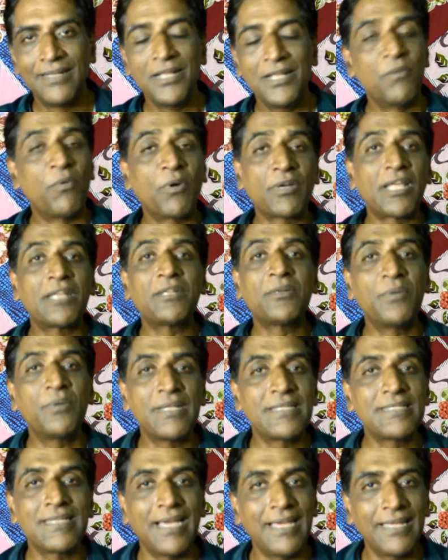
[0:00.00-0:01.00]
What are you
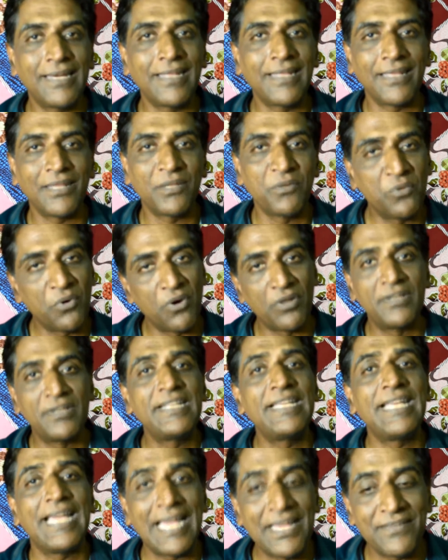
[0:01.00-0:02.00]
desiring? You
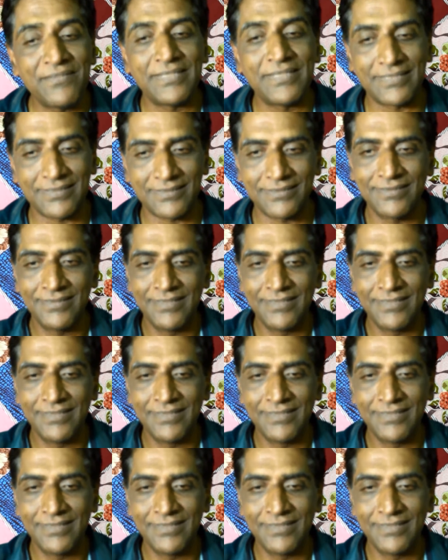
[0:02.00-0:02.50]
already have it.